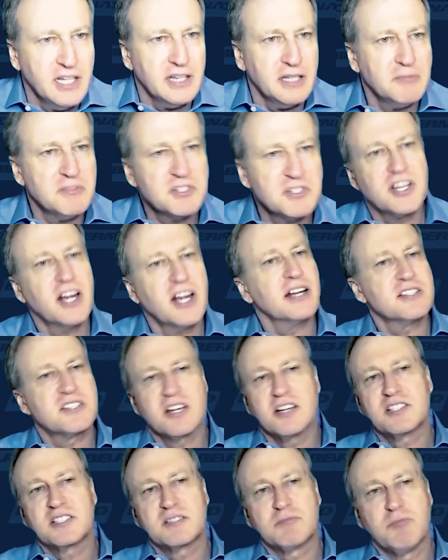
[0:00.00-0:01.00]
Lemi Shine is
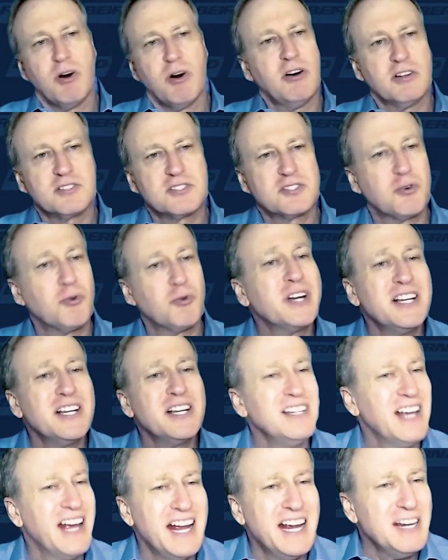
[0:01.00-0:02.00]
a small
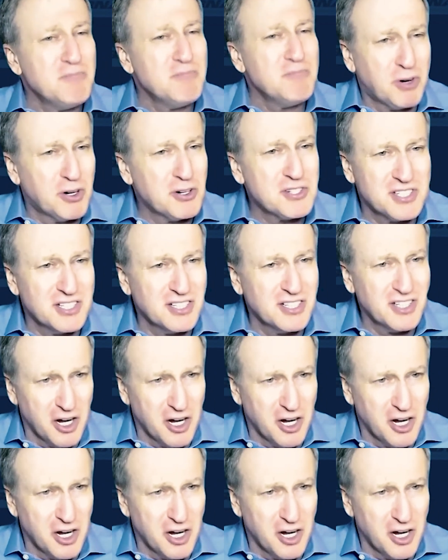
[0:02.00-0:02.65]
28 person